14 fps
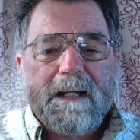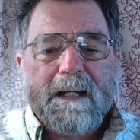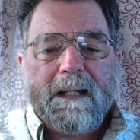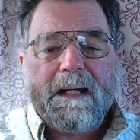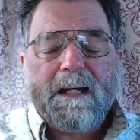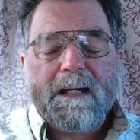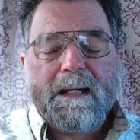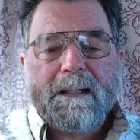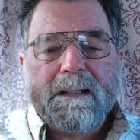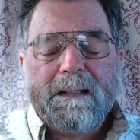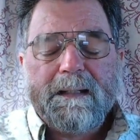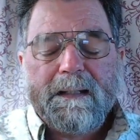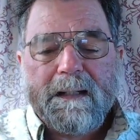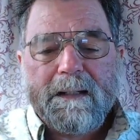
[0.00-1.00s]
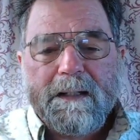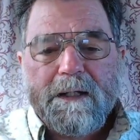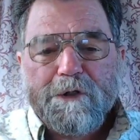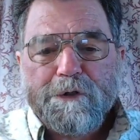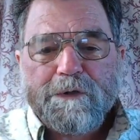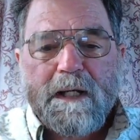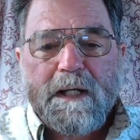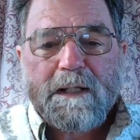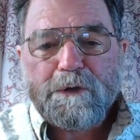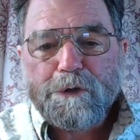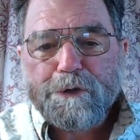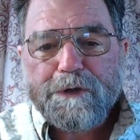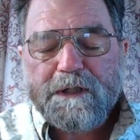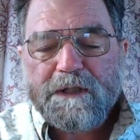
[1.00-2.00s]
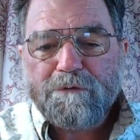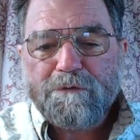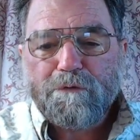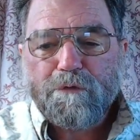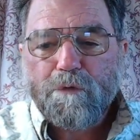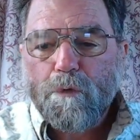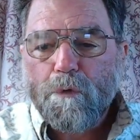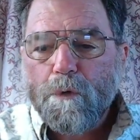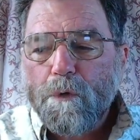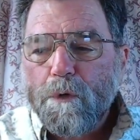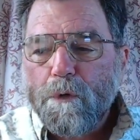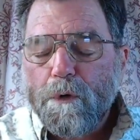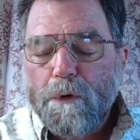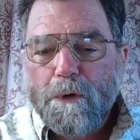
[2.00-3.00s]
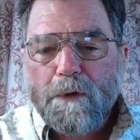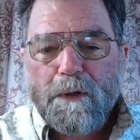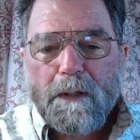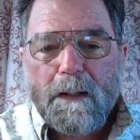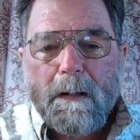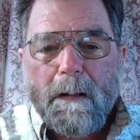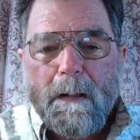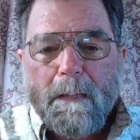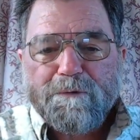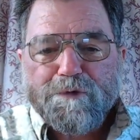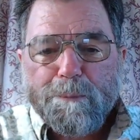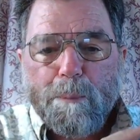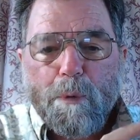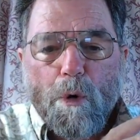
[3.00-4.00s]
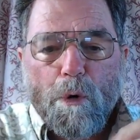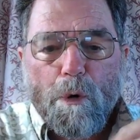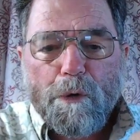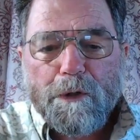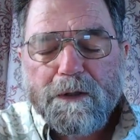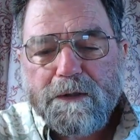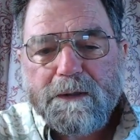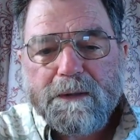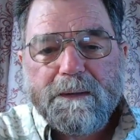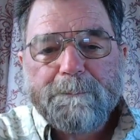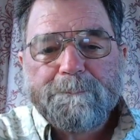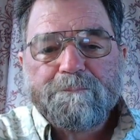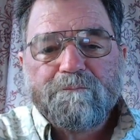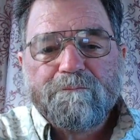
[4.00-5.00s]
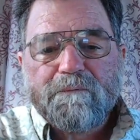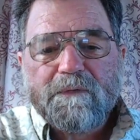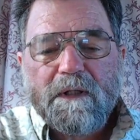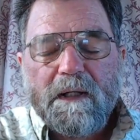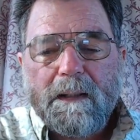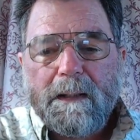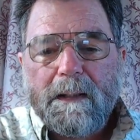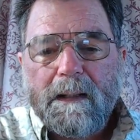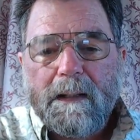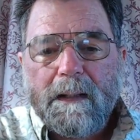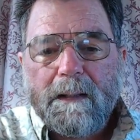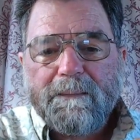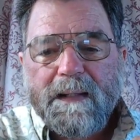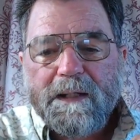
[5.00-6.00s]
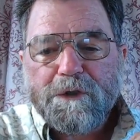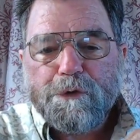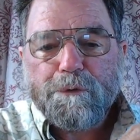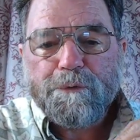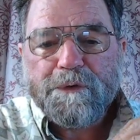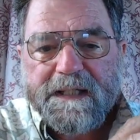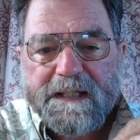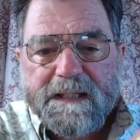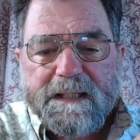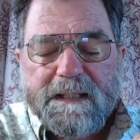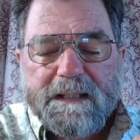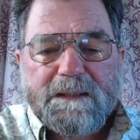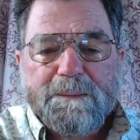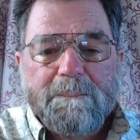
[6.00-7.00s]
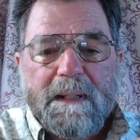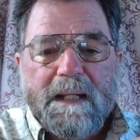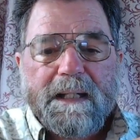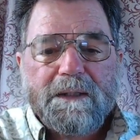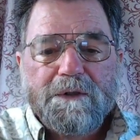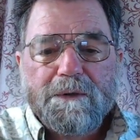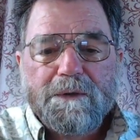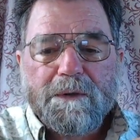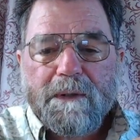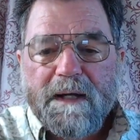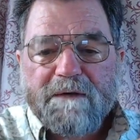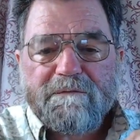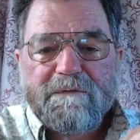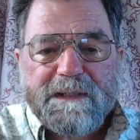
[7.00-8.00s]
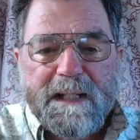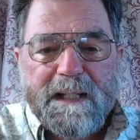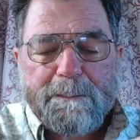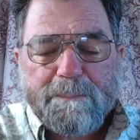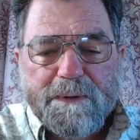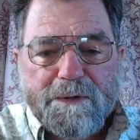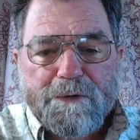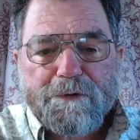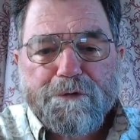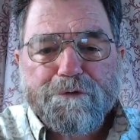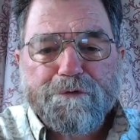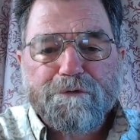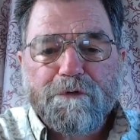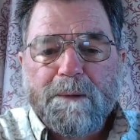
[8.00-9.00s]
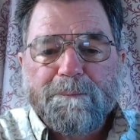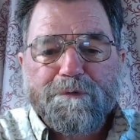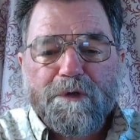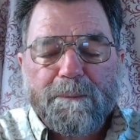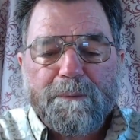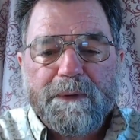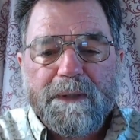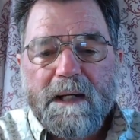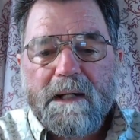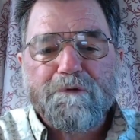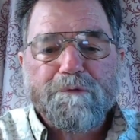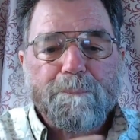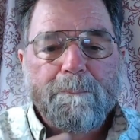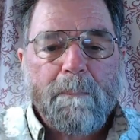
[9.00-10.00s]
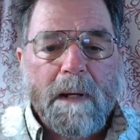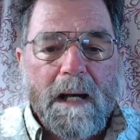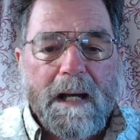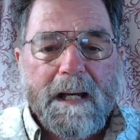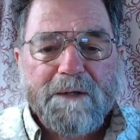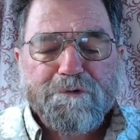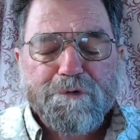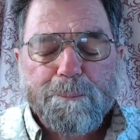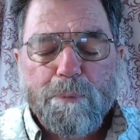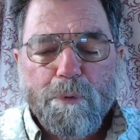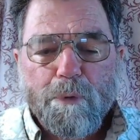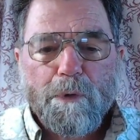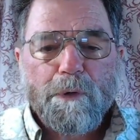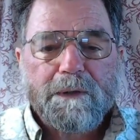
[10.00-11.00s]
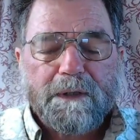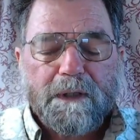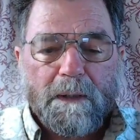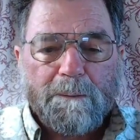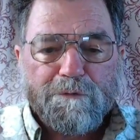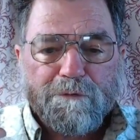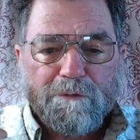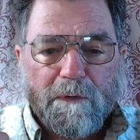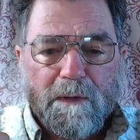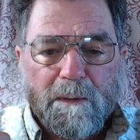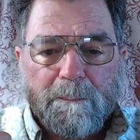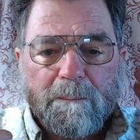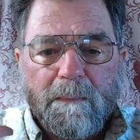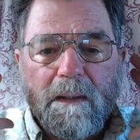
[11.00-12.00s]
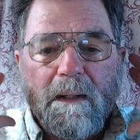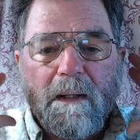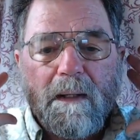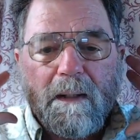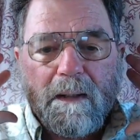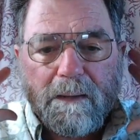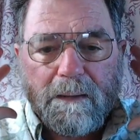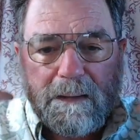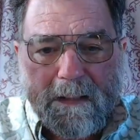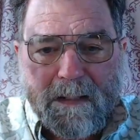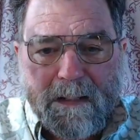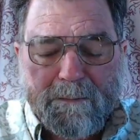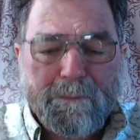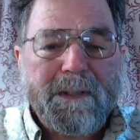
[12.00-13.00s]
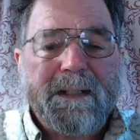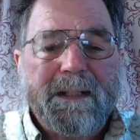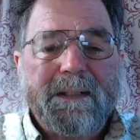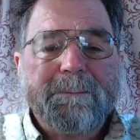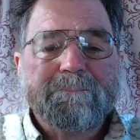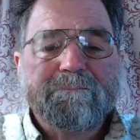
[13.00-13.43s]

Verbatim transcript: And uh, you're not looking for support uh, that you need to make your everyday bills from someone else. My support comes from Yahweh.